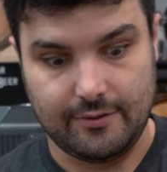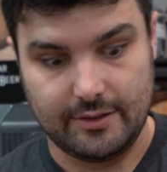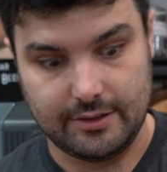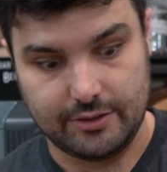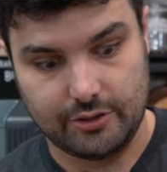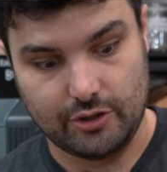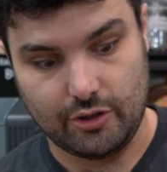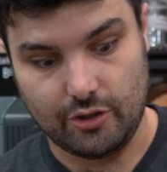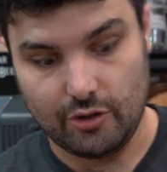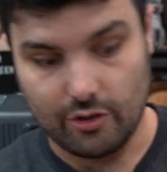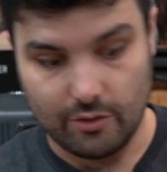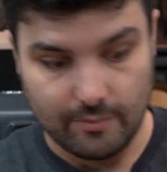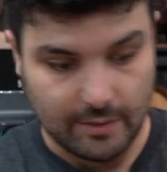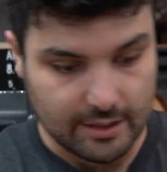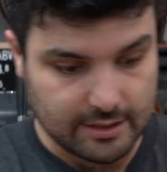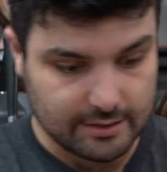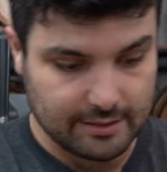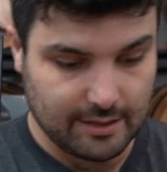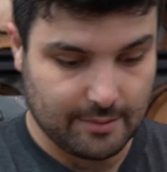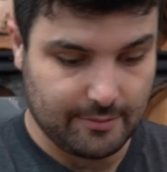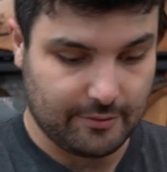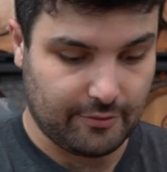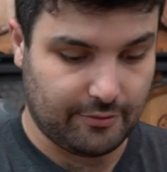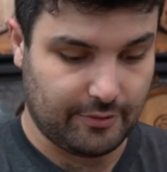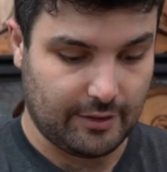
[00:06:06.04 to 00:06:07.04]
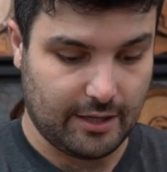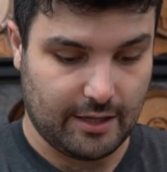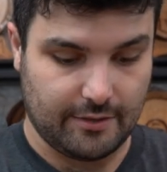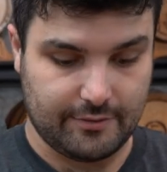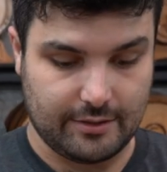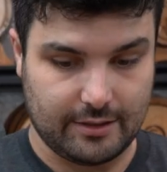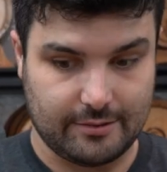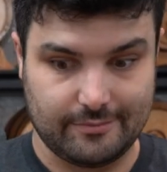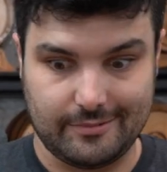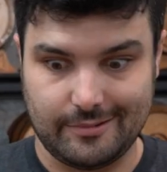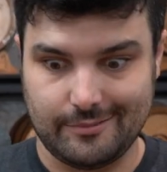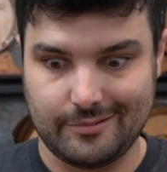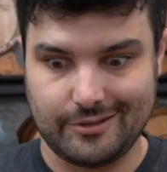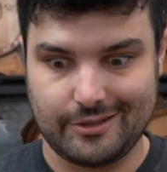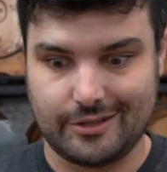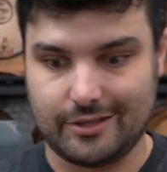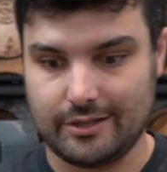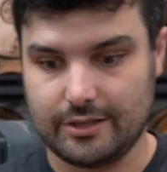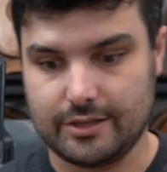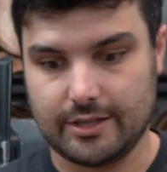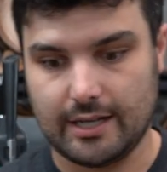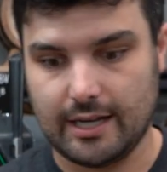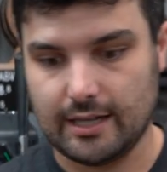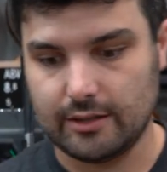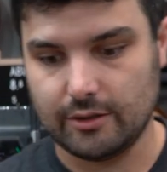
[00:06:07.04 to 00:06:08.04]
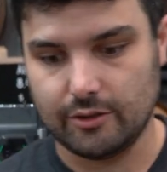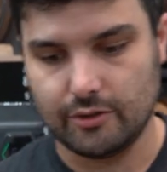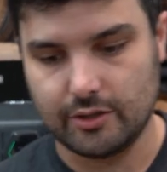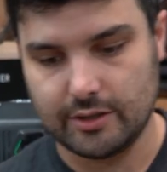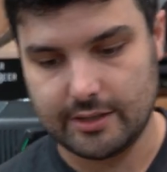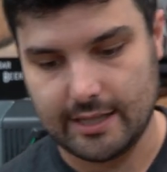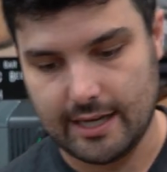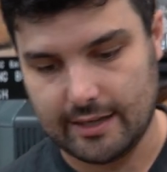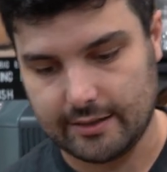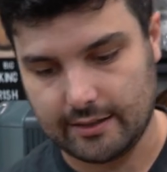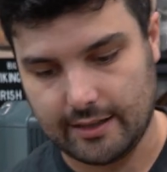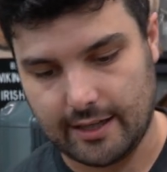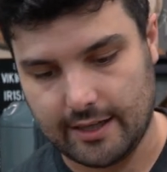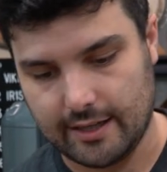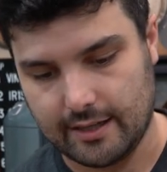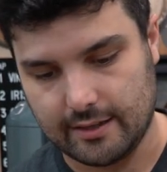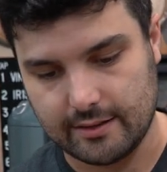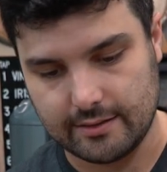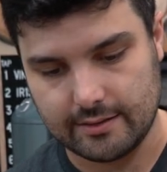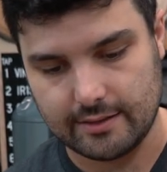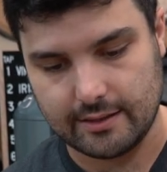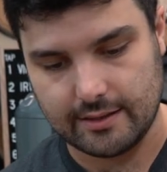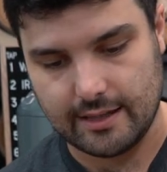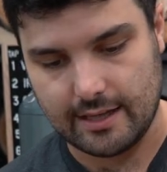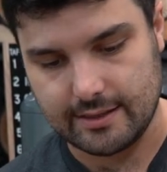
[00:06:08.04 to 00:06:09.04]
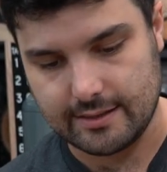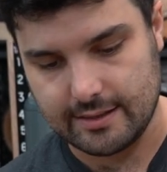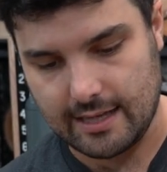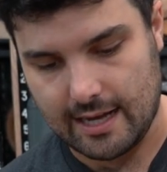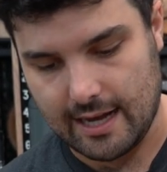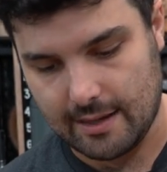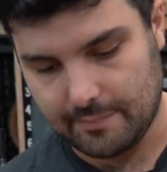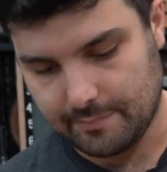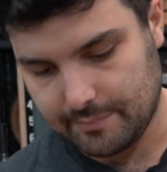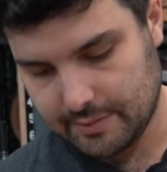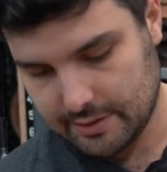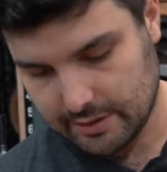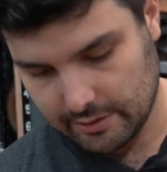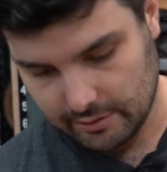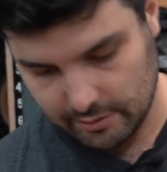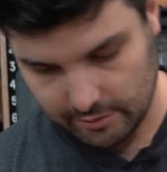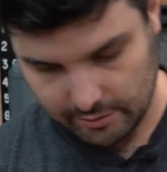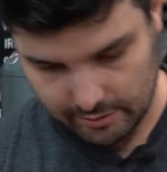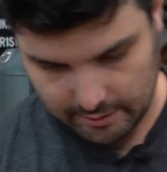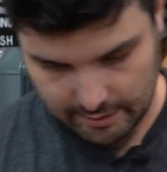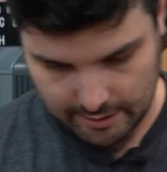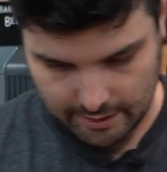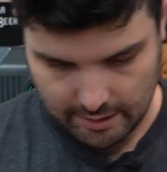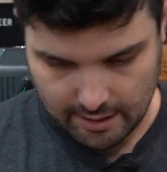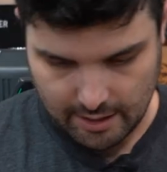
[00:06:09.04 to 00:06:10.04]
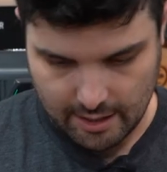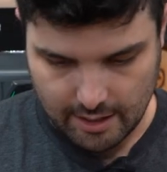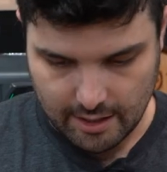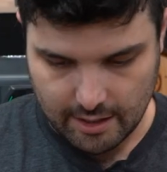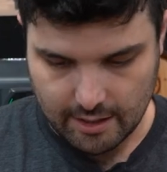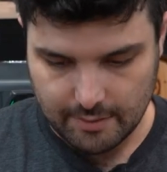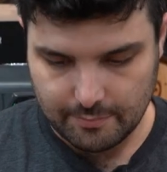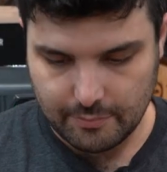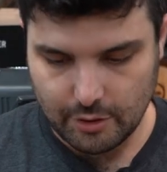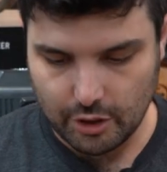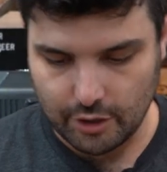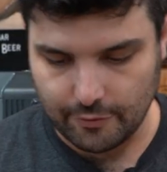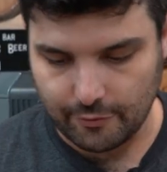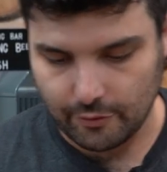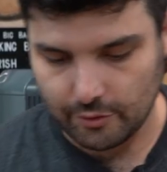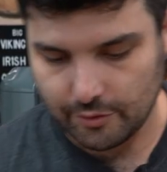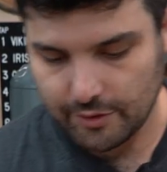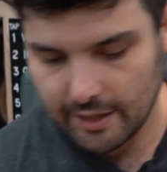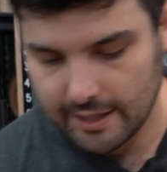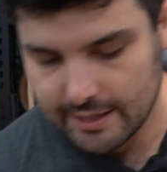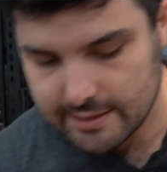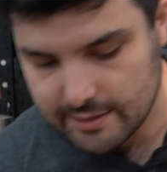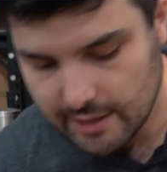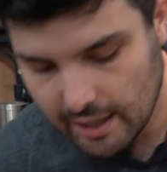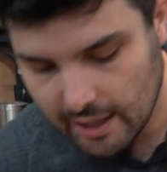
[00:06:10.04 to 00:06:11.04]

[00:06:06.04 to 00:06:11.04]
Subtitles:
there's too much lemon flavor, I'm just gonna dilute it down later. So that's absolutely beautiful. That is